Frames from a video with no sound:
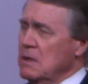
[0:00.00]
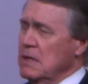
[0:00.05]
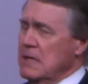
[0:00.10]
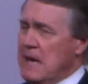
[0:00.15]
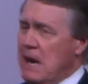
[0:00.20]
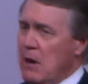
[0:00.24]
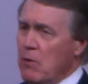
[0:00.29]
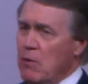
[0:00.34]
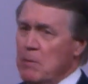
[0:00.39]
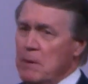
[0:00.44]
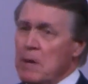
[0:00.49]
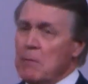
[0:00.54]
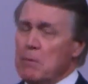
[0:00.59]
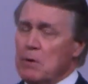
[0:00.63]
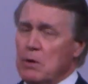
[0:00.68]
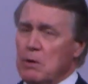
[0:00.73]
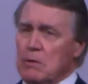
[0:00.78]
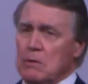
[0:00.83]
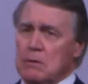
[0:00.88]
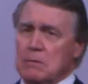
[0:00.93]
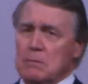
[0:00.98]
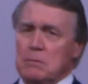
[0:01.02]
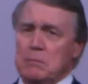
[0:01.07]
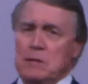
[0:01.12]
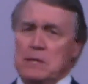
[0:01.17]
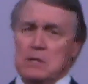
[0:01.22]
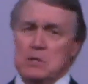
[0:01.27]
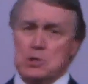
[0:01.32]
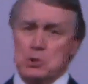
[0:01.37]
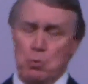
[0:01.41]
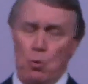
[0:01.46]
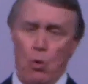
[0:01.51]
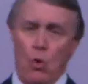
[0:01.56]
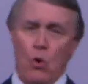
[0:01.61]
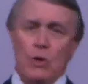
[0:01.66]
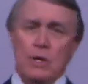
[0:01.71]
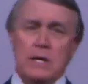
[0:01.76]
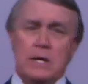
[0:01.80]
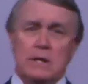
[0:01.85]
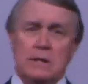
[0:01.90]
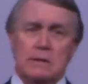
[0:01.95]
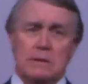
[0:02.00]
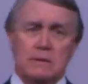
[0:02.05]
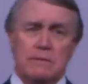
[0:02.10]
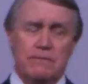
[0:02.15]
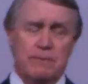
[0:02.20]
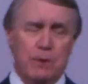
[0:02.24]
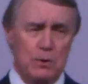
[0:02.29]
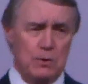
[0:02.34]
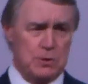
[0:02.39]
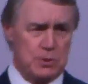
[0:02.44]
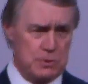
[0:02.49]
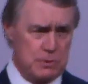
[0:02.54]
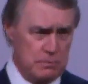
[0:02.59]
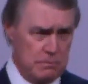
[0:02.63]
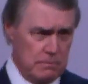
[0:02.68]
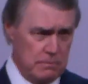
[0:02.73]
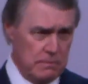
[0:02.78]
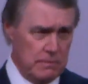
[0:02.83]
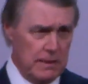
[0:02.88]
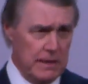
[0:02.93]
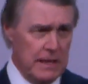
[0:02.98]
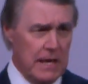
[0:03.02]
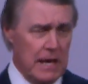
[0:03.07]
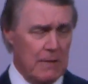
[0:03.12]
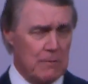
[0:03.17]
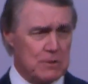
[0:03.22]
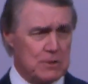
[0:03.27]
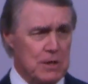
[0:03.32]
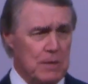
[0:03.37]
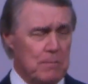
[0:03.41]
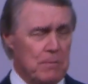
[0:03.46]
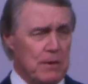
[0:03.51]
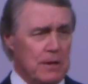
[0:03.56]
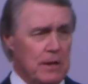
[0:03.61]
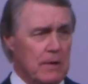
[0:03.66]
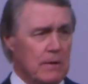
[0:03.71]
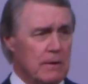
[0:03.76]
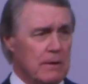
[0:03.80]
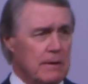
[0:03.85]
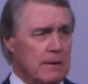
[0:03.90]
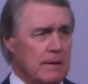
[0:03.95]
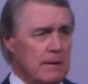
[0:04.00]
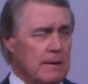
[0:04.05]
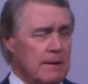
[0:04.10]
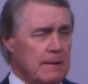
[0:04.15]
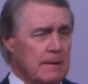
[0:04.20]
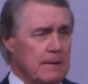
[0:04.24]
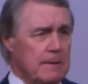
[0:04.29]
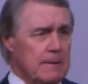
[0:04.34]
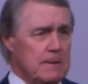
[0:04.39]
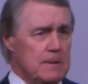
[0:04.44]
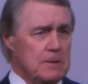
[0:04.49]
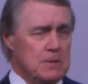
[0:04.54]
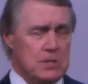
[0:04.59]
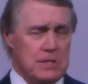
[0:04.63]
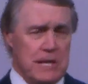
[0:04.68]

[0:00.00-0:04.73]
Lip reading: And I remember being sworn in the first day I was up there. You